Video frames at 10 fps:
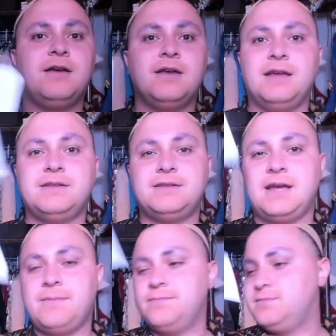Get
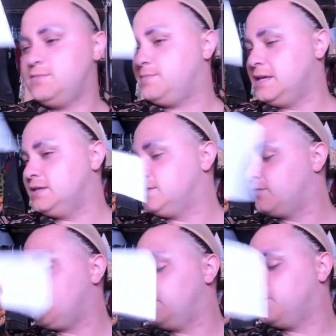some piece of
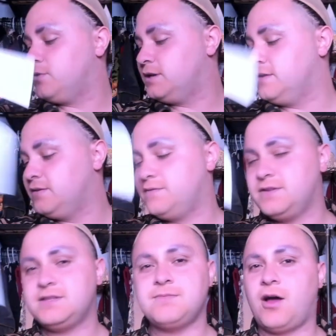cardboard, even if
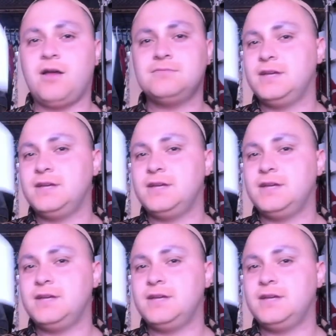it's small.